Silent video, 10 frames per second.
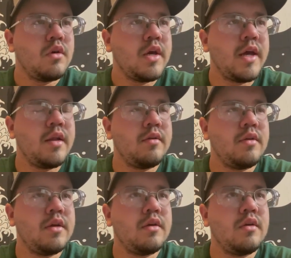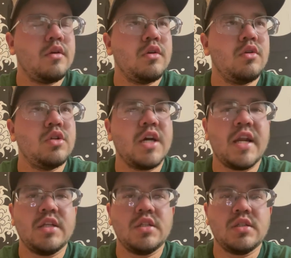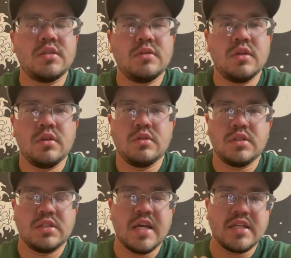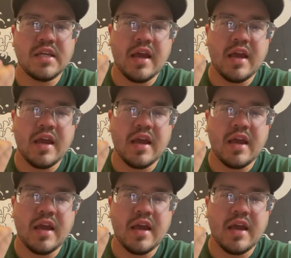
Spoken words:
and it takes